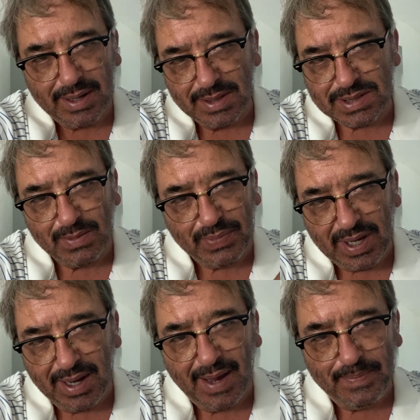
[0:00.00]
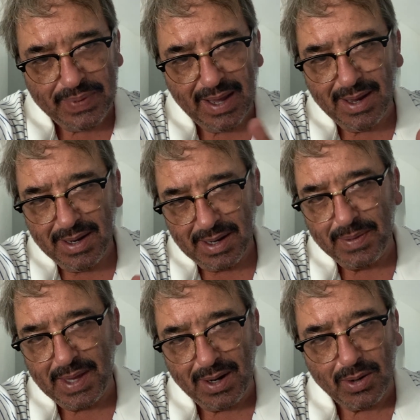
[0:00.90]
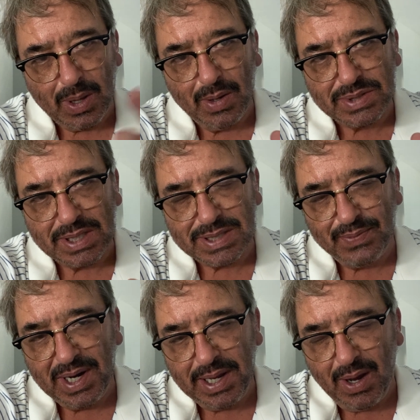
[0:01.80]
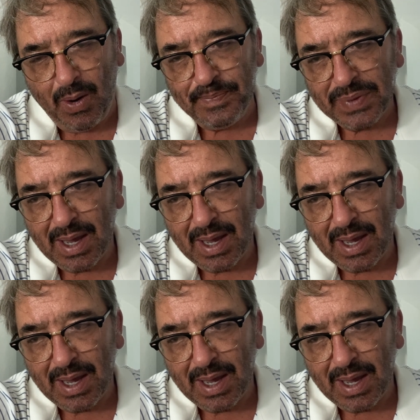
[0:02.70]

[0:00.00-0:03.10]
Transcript: This will be it, and then I'll close this video.